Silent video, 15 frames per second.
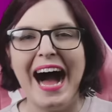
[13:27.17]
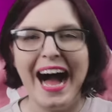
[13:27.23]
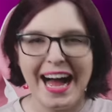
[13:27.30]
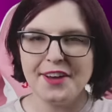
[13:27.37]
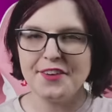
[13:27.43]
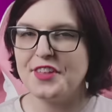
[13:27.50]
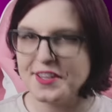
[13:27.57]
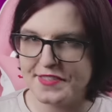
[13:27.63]

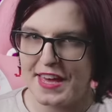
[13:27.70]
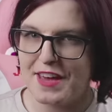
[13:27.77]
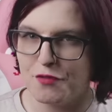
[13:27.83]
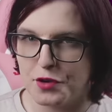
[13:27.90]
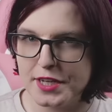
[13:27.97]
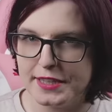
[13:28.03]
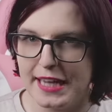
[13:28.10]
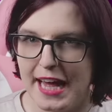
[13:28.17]
I think they've
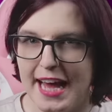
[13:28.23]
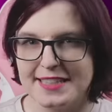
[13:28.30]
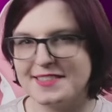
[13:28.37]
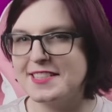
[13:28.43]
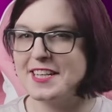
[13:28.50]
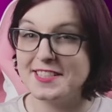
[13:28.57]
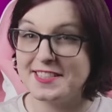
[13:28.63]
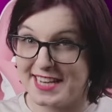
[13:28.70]
realized
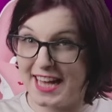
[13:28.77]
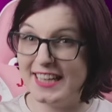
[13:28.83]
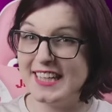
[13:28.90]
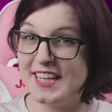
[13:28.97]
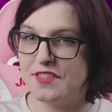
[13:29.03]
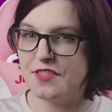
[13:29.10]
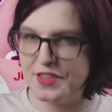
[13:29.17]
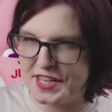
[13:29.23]
that
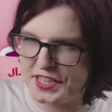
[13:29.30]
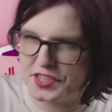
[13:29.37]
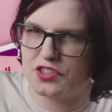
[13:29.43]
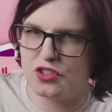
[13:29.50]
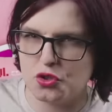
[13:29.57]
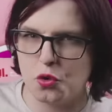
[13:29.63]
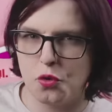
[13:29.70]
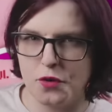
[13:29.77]
telling this
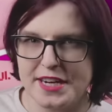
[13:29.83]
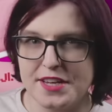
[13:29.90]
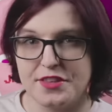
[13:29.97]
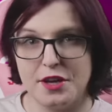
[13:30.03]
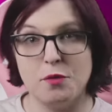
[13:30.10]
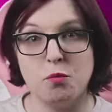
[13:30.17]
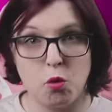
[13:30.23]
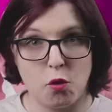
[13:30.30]
story
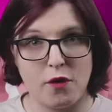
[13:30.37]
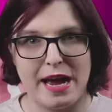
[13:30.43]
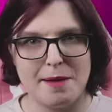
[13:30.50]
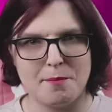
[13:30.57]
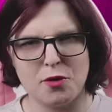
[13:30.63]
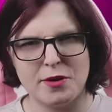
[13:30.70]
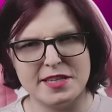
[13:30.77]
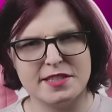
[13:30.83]
that
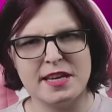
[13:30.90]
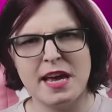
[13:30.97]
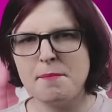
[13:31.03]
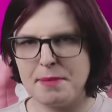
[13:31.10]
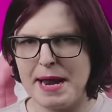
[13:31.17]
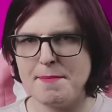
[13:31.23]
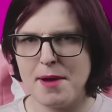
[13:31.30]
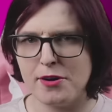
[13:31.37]
Warhammer is
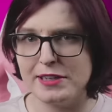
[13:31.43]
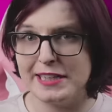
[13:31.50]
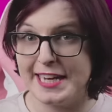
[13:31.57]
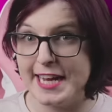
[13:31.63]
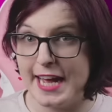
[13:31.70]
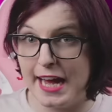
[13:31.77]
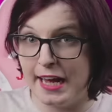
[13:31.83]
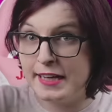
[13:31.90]

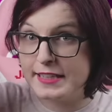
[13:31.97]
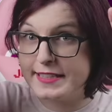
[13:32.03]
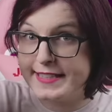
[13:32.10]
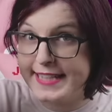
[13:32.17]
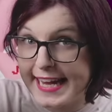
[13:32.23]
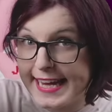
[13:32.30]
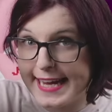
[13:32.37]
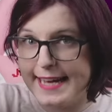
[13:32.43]
primarily a
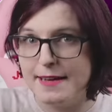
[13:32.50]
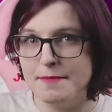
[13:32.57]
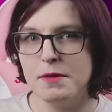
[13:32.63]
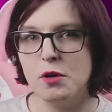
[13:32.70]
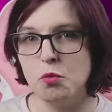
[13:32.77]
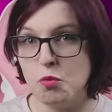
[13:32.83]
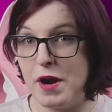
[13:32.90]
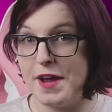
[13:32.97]

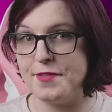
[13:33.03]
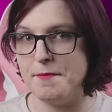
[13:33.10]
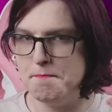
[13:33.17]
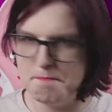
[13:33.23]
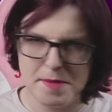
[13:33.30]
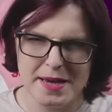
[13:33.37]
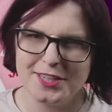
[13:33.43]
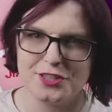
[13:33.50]
game with
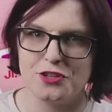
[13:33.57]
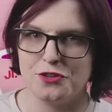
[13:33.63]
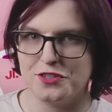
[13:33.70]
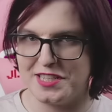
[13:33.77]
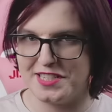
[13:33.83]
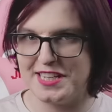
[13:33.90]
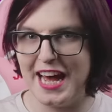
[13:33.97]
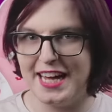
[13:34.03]
miniatures
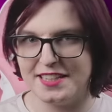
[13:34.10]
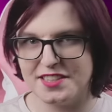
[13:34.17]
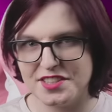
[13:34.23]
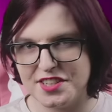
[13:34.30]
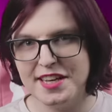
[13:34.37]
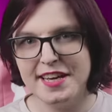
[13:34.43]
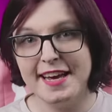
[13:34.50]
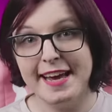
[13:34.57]
attached
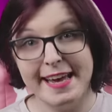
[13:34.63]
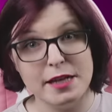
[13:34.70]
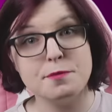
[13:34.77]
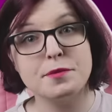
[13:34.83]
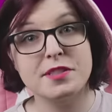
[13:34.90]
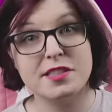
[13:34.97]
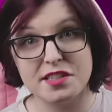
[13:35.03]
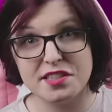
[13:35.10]

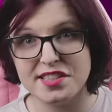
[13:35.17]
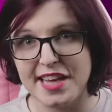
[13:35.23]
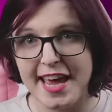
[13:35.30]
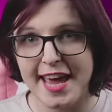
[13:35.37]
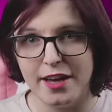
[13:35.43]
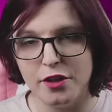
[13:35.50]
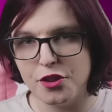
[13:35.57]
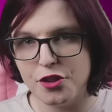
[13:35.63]
helps to
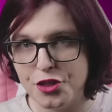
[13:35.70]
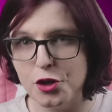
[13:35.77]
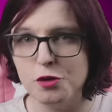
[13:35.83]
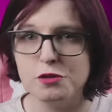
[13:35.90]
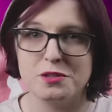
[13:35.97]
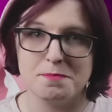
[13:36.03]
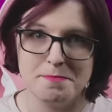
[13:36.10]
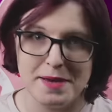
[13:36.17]
sell
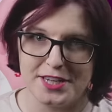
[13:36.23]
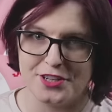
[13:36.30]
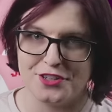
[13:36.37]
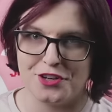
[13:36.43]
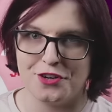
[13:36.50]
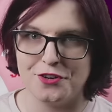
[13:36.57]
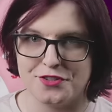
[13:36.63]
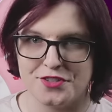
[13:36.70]
those
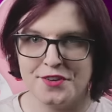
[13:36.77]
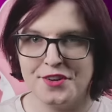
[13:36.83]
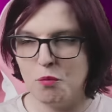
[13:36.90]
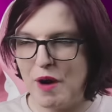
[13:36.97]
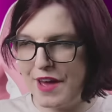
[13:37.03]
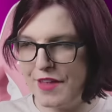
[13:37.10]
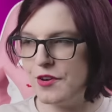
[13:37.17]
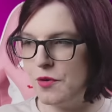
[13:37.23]
miniatures,
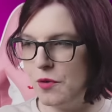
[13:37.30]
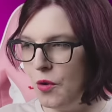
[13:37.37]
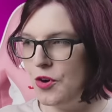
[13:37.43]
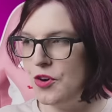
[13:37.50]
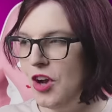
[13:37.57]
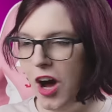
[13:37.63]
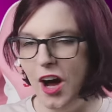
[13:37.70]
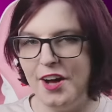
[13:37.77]
whether or
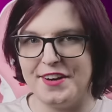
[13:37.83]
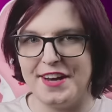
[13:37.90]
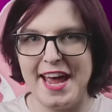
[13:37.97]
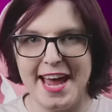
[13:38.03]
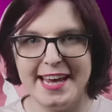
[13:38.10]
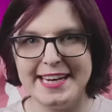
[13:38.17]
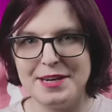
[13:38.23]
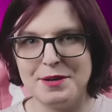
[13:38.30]
not
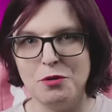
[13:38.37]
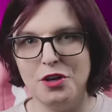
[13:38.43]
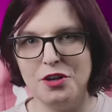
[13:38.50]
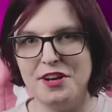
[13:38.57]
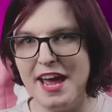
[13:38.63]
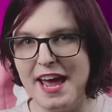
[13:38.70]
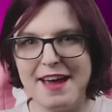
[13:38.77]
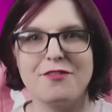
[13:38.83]

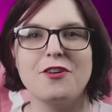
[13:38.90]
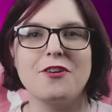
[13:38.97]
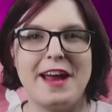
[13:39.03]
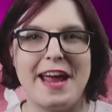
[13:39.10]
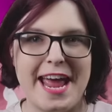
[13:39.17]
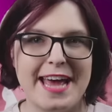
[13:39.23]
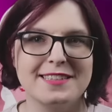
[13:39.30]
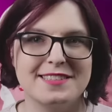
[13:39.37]
anyone ever
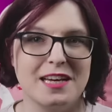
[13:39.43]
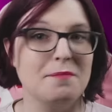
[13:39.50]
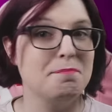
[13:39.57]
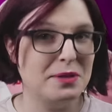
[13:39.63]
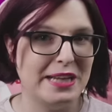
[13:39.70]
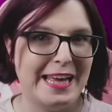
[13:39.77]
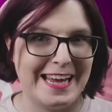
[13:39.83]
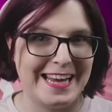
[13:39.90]
ends up
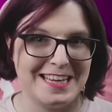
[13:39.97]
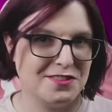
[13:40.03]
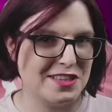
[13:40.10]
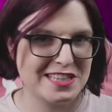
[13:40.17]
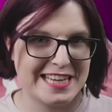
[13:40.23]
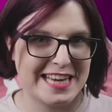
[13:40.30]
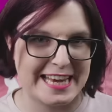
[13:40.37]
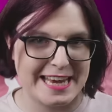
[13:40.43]
playing the
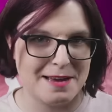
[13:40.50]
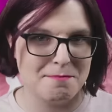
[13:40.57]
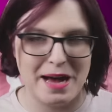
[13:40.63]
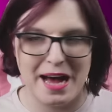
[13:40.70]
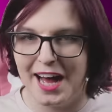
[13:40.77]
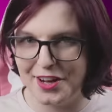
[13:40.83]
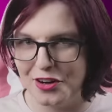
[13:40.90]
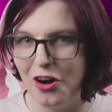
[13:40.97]
game
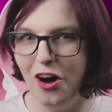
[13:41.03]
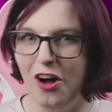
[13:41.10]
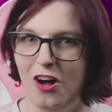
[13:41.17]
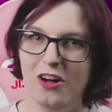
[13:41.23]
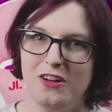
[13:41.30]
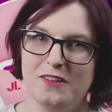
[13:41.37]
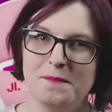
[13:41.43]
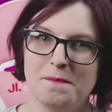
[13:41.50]
at
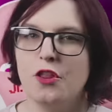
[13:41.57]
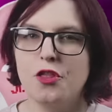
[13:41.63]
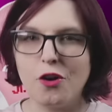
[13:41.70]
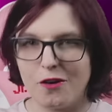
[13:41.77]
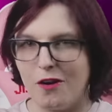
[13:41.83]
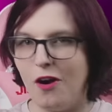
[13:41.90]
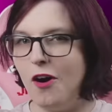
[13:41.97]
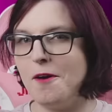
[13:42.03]
all.
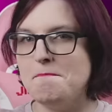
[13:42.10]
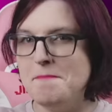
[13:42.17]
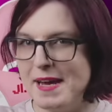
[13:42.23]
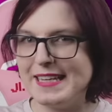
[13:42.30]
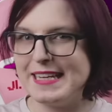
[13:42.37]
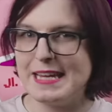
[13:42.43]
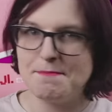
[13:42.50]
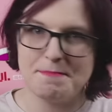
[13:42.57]
There are
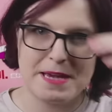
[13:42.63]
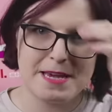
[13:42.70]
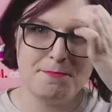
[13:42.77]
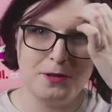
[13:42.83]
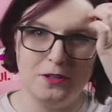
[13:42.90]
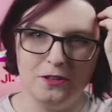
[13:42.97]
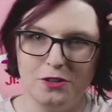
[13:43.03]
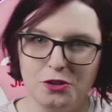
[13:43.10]
many
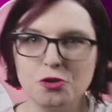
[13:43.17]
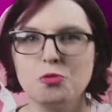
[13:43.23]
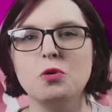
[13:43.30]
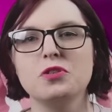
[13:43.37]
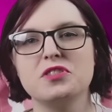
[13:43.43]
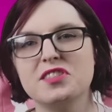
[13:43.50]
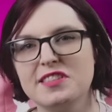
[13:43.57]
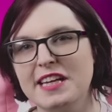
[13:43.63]
people who
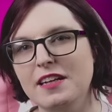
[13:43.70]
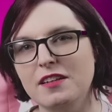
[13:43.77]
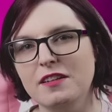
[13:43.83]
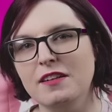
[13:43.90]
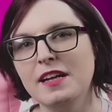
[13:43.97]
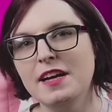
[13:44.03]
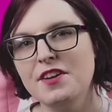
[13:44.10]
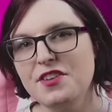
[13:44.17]
will
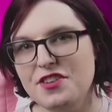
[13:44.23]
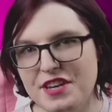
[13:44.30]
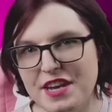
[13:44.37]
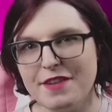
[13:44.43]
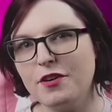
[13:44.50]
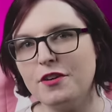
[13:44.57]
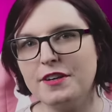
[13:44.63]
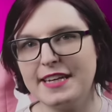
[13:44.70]
still
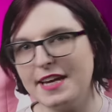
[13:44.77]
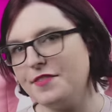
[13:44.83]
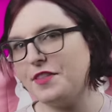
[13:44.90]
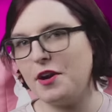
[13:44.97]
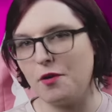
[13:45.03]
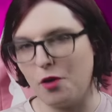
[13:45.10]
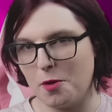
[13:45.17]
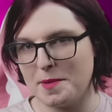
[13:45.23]
never get
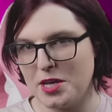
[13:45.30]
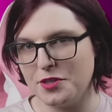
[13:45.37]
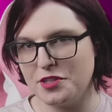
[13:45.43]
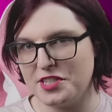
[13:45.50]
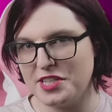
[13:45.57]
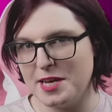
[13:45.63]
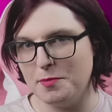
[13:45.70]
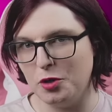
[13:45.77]
their army on the
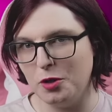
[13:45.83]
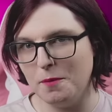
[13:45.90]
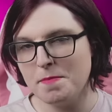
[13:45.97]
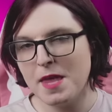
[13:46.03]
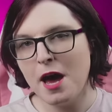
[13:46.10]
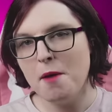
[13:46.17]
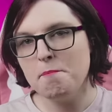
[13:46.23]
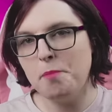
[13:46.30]
table,
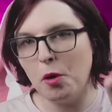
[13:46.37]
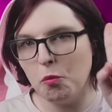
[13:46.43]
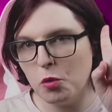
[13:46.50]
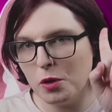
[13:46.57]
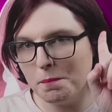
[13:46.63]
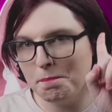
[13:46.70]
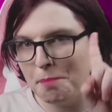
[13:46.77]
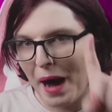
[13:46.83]
but
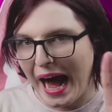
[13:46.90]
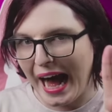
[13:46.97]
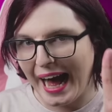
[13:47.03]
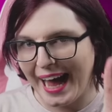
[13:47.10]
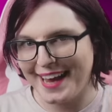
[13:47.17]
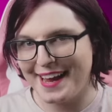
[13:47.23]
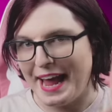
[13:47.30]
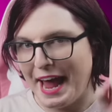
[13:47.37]
will
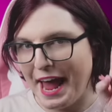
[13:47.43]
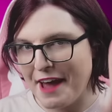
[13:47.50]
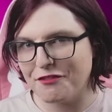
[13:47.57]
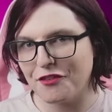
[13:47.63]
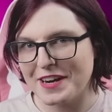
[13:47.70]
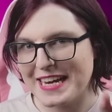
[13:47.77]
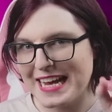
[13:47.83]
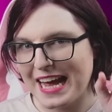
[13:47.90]
buy
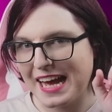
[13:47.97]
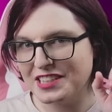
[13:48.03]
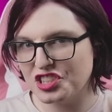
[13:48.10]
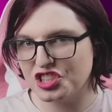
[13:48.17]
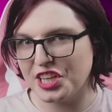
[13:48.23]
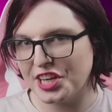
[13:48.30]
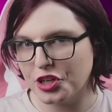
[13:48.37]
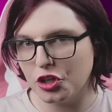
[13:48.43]
every
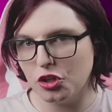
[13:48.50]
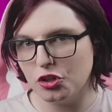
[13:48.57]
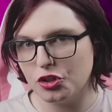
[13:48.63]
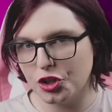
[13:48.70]
single